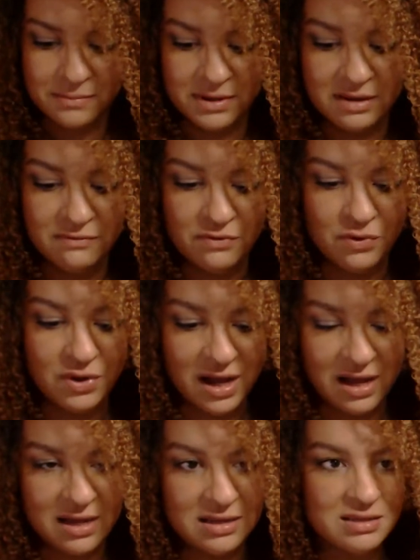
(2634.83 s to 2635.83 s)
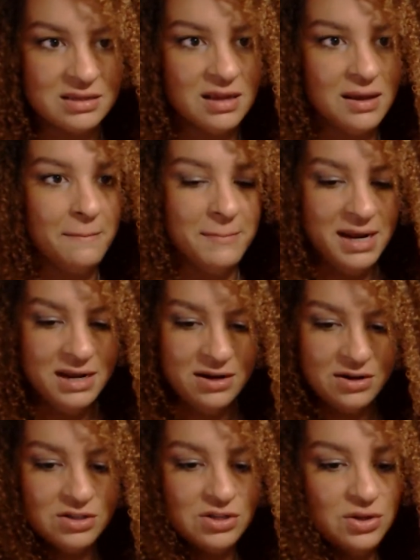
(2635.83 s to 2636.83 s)
Give you guys a minute
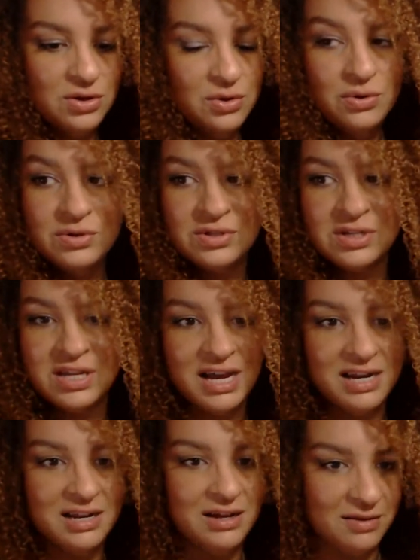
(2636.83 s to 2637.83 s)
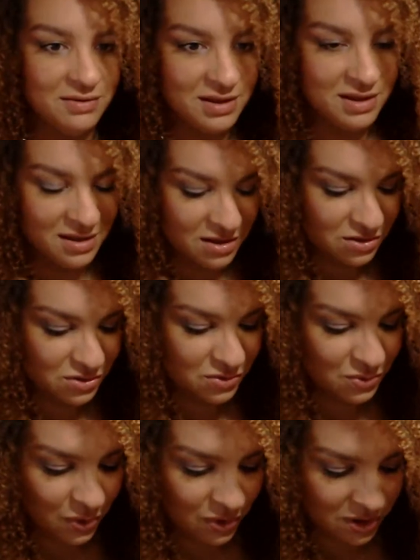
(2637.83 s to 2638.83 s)
or two to kind of
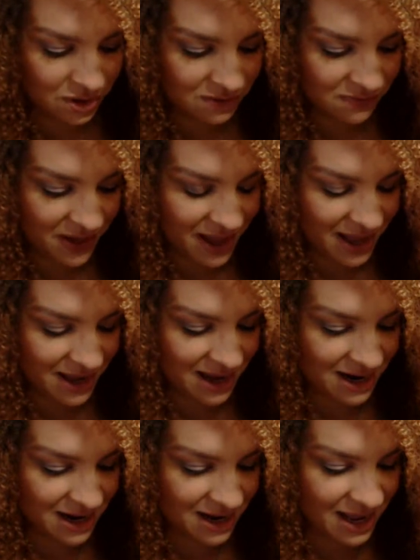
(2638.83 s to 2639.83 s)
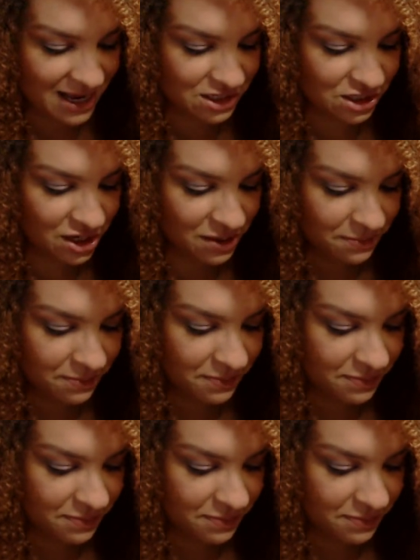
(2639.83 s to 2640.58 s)
do all of that and kind of catch up.